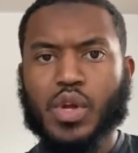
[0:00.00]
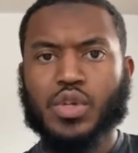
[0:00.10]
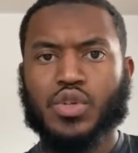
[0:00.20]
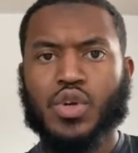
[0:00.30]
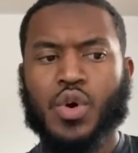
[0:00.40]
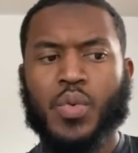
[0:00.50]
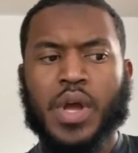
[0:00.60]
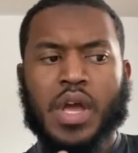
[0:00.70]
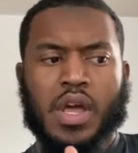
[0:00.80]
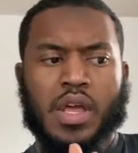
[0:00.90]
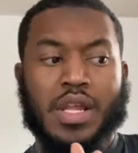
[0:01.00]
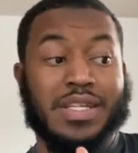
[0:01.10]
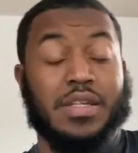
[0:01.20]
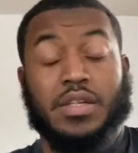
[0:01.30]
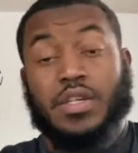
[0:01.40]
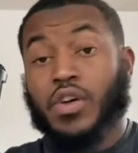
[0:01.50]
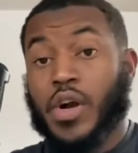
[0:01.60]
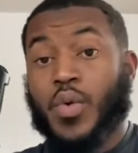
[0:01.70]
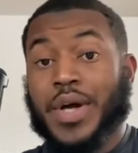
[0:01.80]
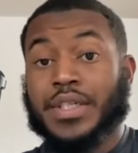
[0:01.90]
So it's a
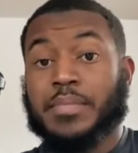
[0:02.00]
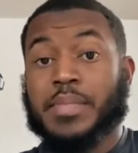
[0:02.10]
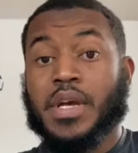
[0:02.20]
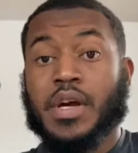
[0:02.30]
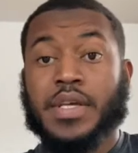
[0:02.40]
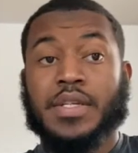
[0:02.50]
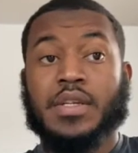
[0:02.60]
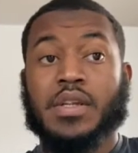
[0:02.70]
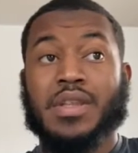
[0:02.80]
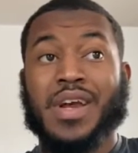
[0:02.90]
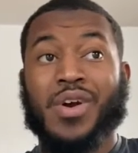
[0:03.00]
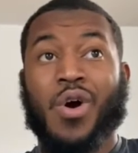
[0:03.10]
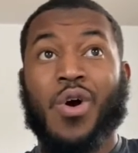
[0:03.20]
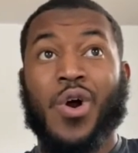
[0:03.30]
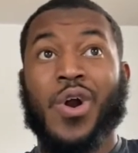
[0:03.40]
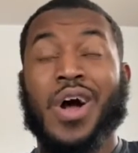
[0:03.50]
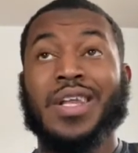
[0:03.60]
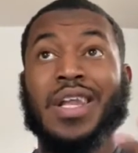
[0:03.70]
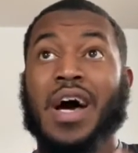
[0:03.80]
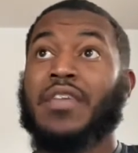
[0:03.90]
great question because there are a
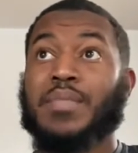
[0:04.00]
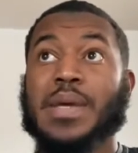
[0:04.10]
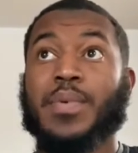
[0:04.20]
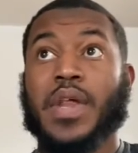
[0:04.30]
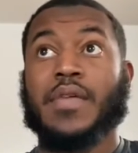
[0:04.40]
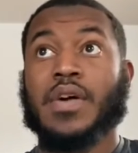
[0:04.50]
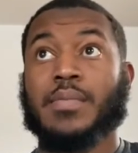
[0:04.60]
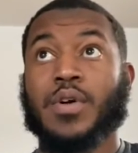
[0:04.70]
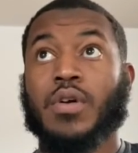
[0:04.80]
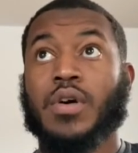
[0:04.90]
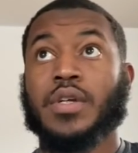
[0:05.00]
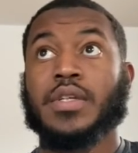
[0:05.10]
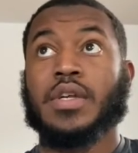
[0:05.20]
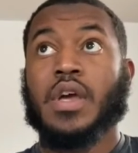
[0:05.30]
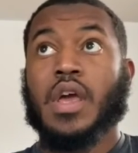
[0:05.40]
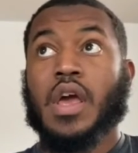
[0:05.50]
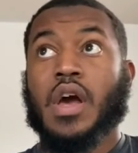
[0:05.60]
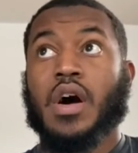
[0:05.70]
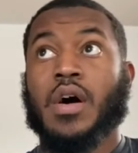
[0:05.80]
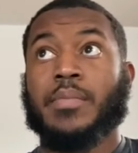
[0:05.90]
lot of people that I've come across,
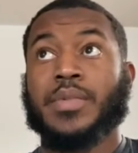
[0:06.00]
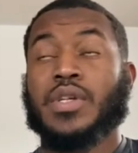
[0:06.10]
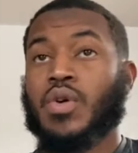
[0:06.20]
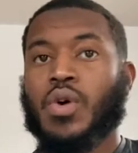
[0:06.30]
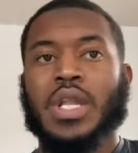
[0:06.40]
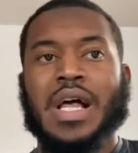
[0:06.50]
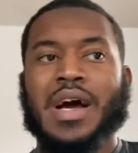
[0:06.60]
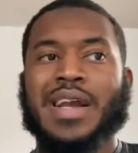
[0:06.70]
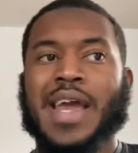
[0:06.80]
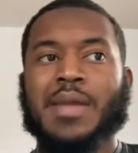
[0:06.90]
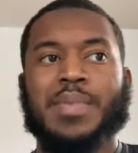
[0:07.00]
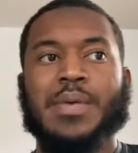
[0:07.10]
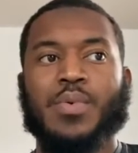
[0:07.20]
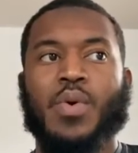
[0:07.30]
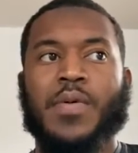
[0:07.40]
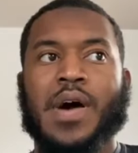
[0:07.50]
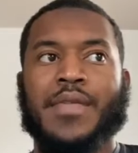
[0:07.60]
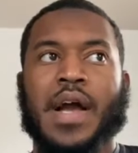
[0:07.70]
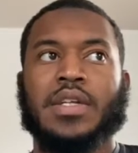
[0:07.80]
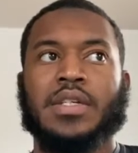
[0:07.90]
just online and people I've
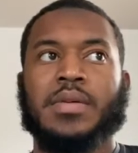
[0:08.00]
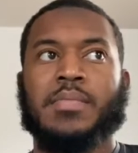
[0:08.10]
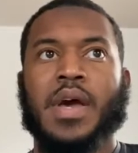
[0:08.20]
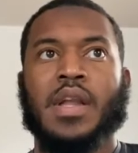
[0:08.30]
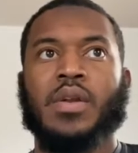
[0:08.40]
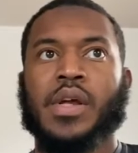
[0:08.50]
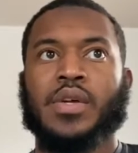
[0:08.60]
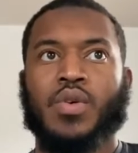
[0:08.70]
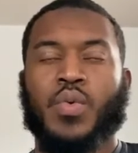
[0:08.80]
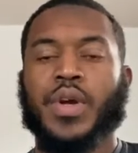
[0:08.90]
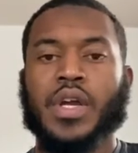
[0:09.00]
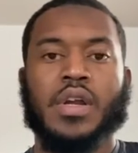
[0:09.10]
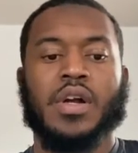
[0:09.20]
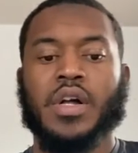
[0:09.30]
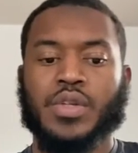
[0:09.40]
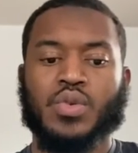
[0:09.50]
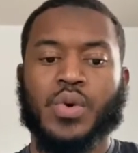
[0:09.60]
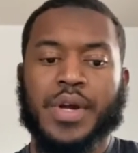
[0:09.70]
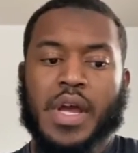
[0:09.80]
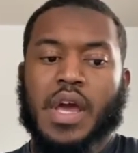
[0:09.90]
actually met, like, working in a gun
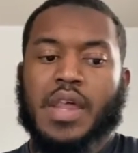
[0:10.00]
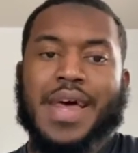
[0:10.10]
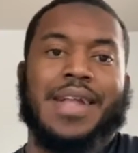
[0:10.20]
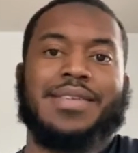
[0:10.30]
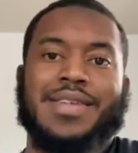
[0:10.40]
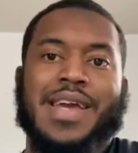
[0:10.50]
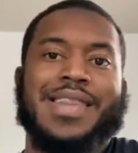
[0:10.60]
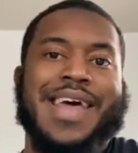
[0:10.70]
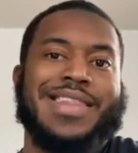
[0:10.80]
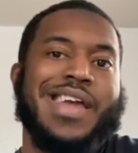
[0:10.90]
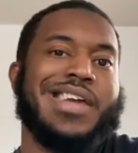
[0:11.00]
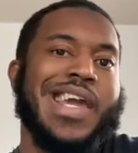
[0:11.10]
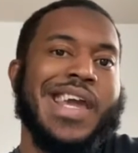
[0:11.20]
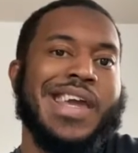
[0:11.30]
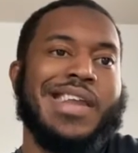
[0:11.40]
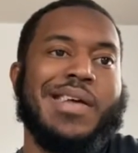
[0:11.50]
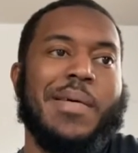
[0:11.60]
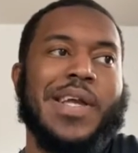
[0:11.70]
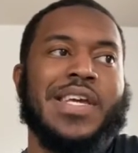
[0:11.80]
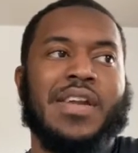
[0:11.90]
store, that say that they can't
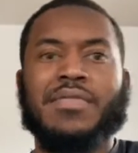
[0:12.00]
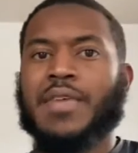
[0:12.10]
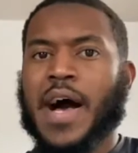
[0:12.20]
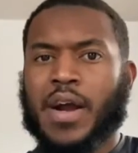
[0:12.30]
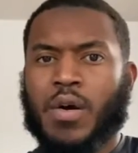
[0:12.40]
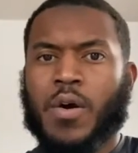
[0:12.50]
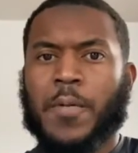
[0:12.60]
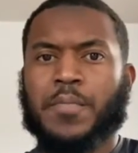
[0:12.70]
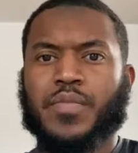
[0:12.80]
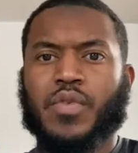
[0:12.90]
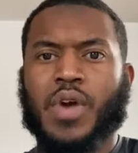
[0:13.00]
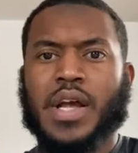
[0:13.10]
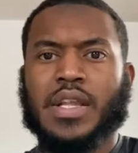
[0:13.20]
get a firearm, right?